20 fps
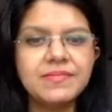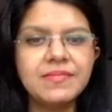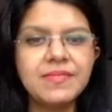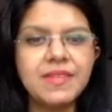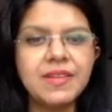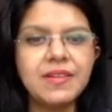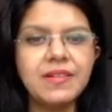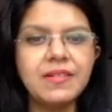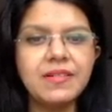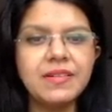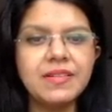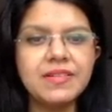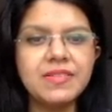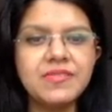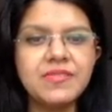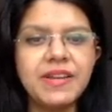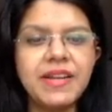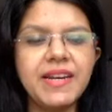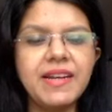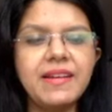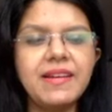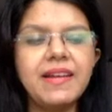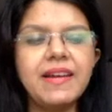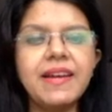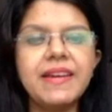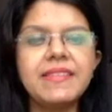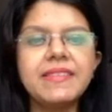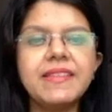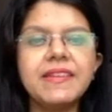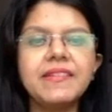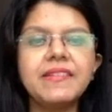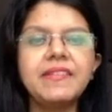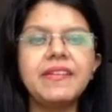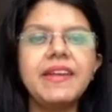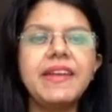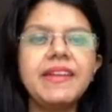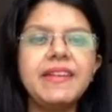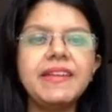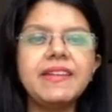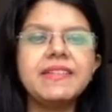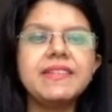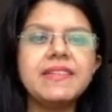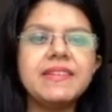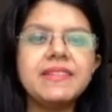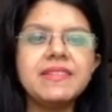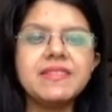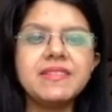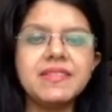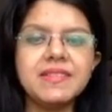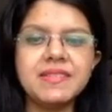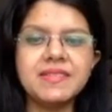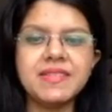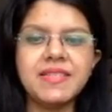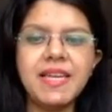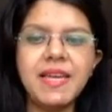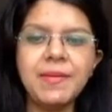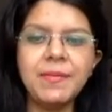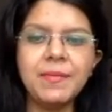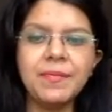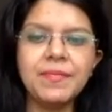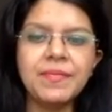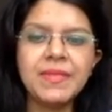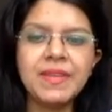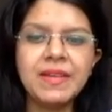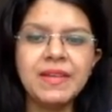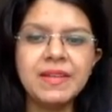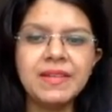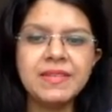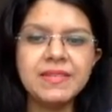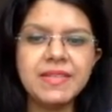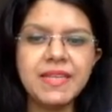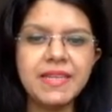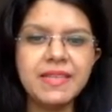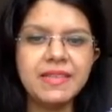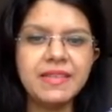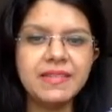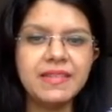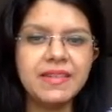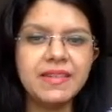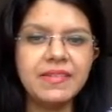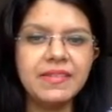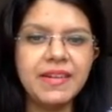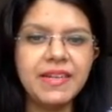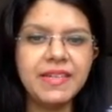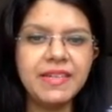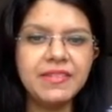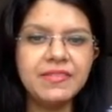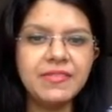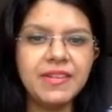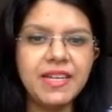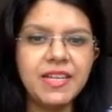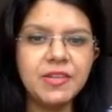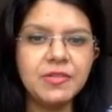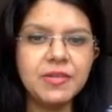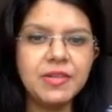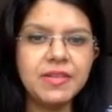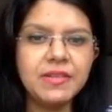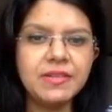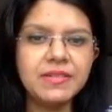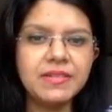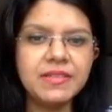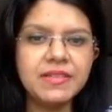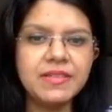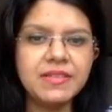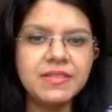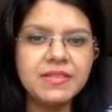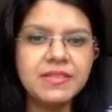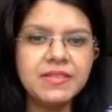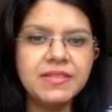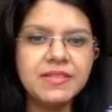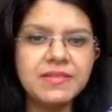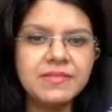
on a straight line, the gradient is the same. Say that the gradient value here is